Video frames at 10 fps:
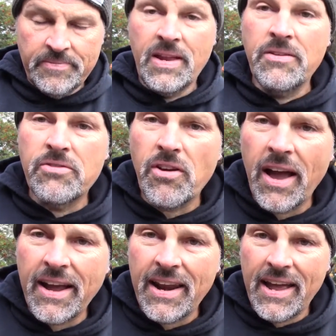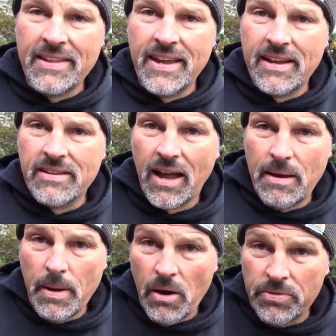Now you saw I kind of had to take a
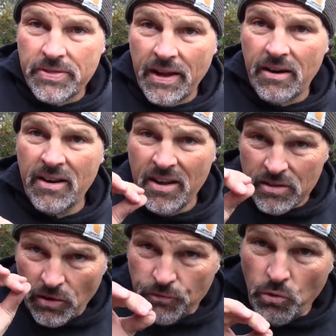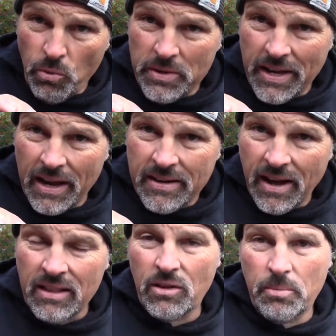time out there to fool with that
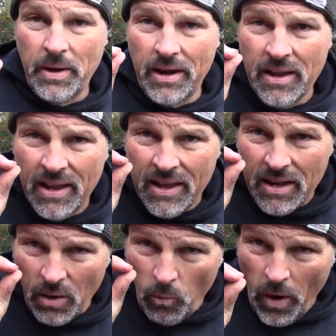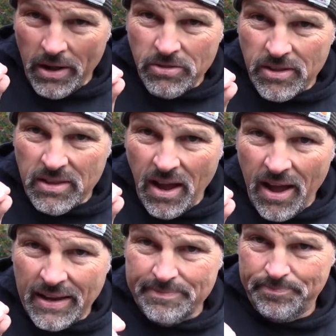knot a little bit. You gotta watch the
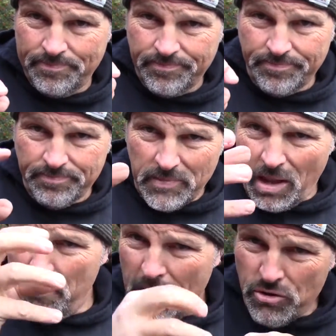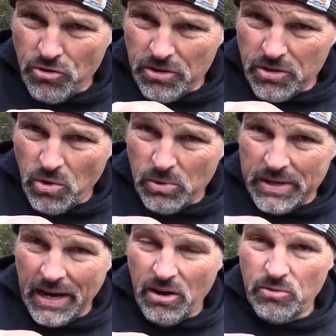knot. Make sure it's
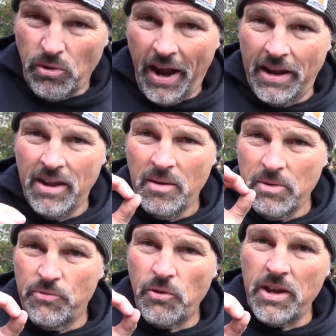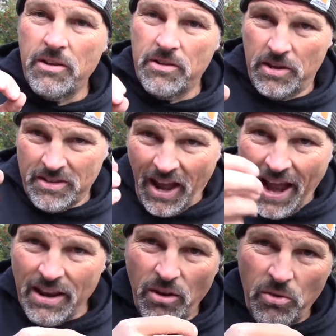going down right. Before you tie it